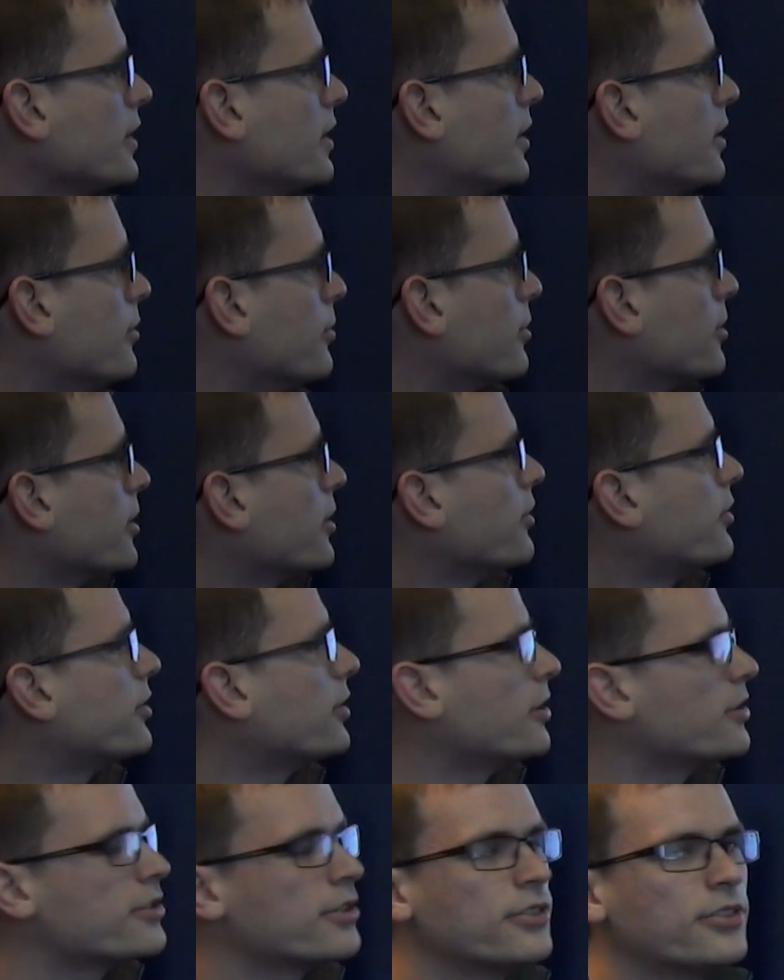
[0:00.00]
And we're going to
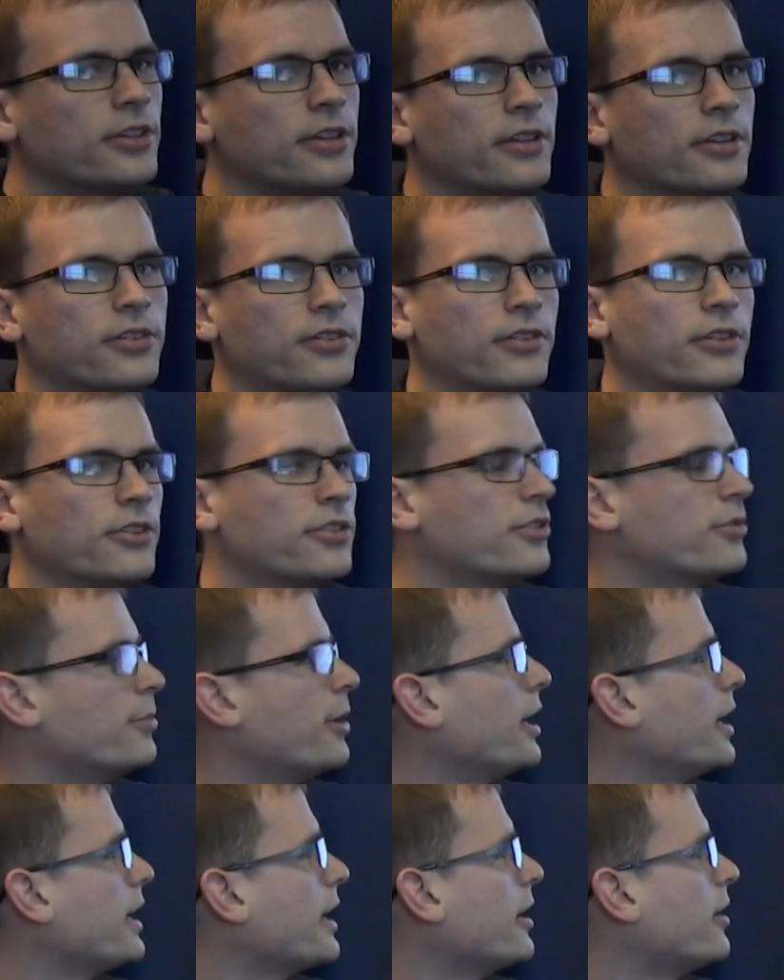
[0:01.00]
search and see this is
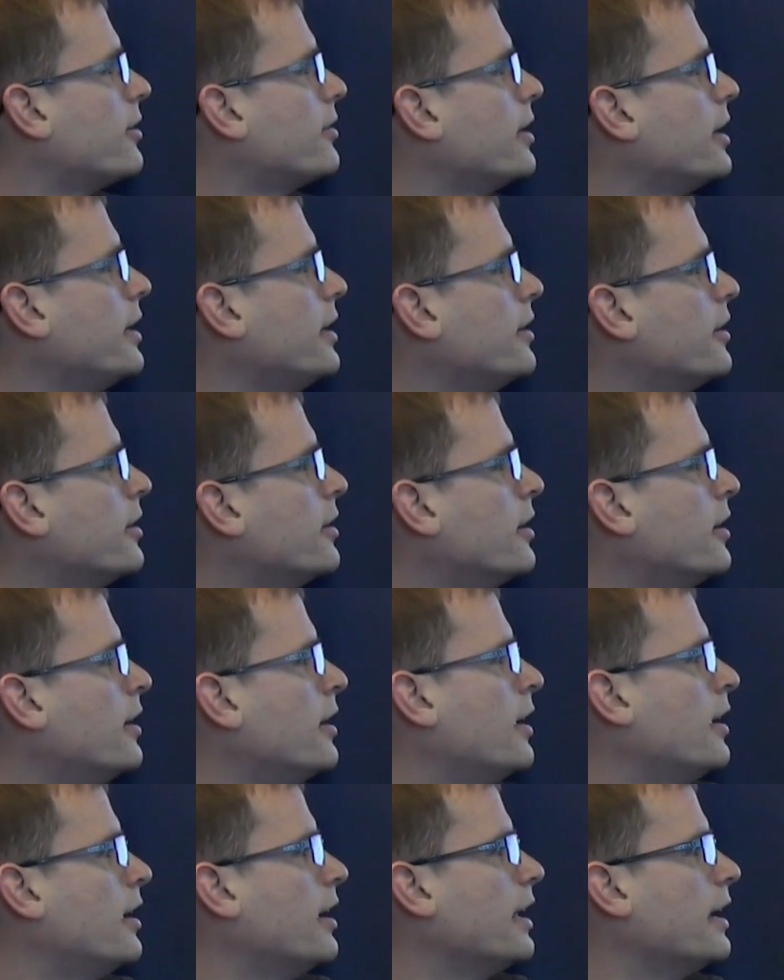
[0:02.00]
my account right here.
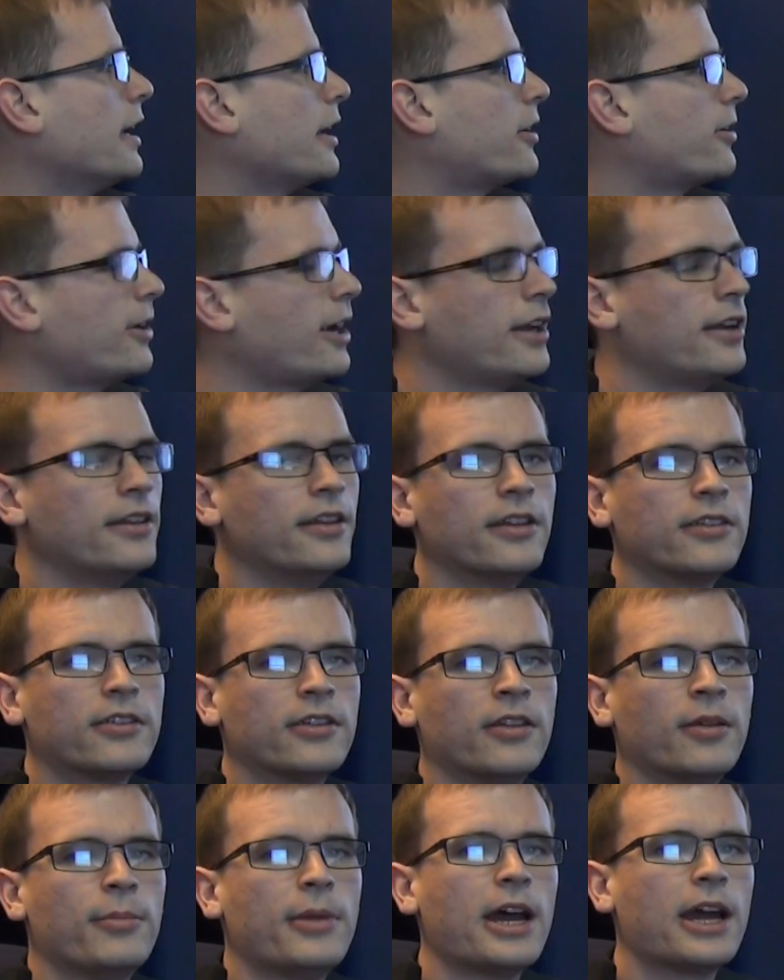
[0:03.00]
And I created this
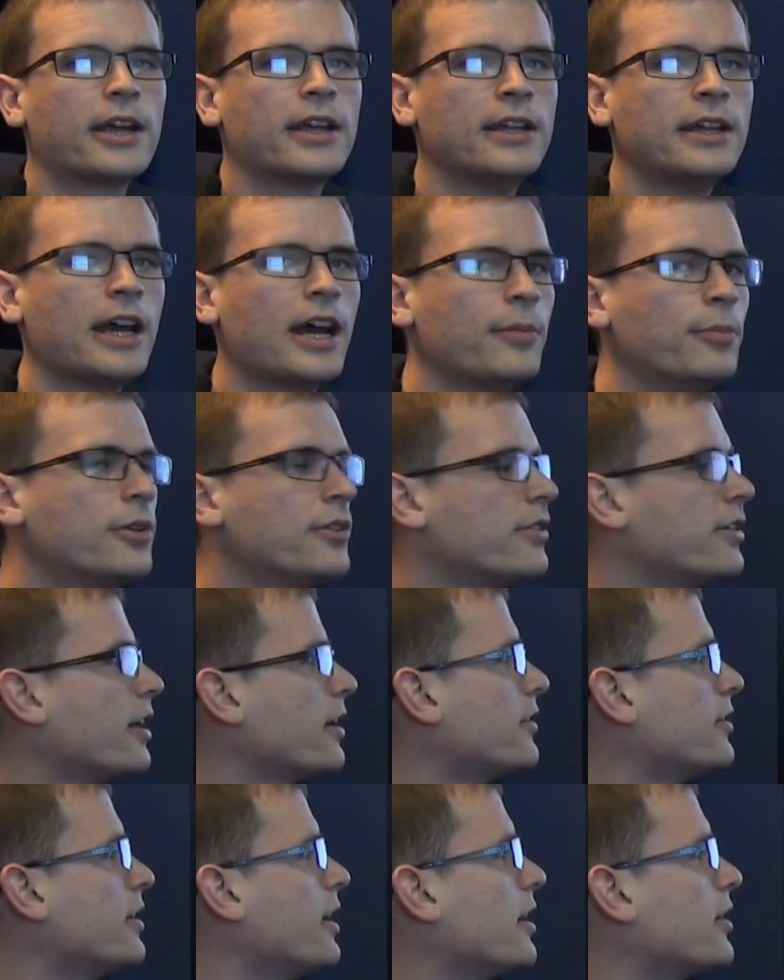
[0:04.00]
in the backend admin
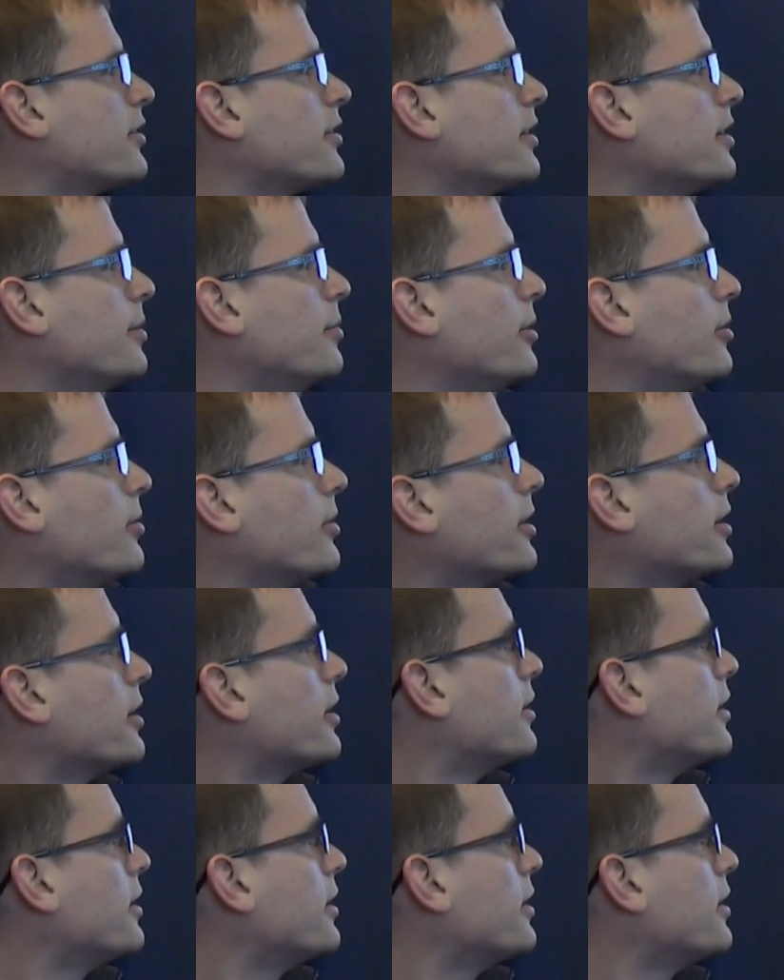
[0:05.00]
section actually, but we're going to